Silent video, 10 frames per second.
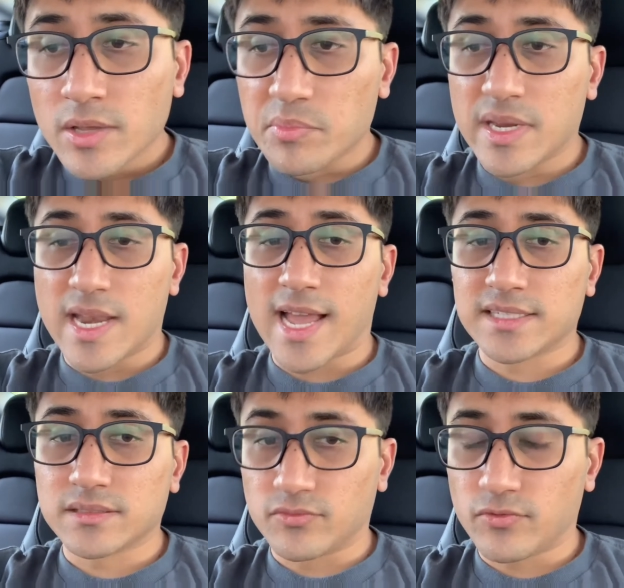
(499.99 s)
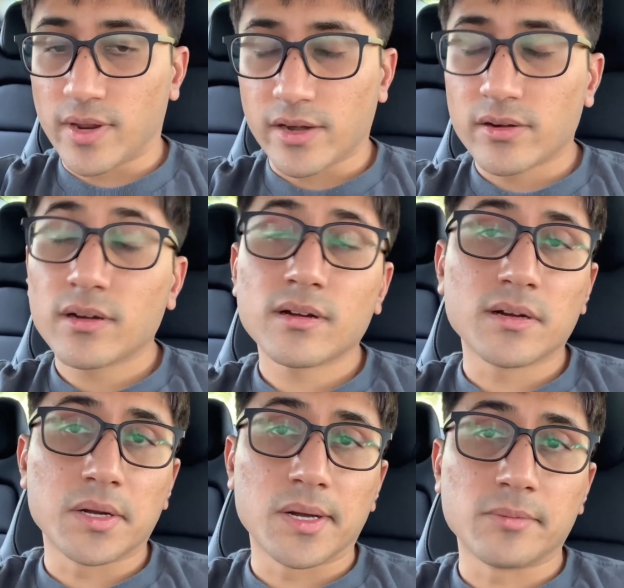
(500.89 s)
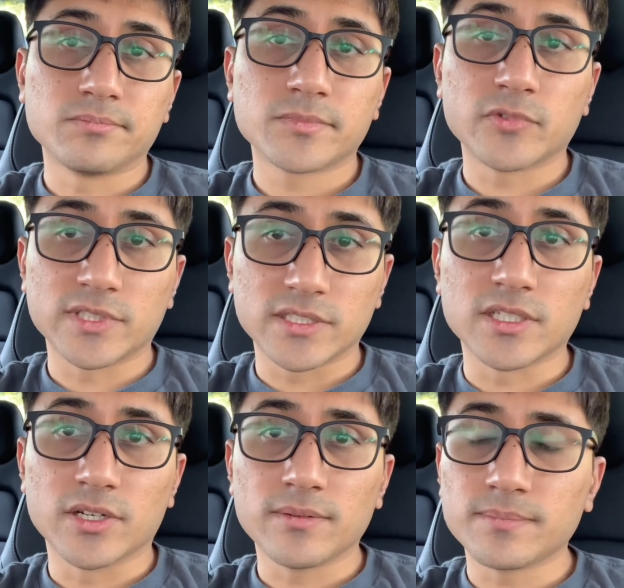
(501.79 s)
be nice and fair, which is good.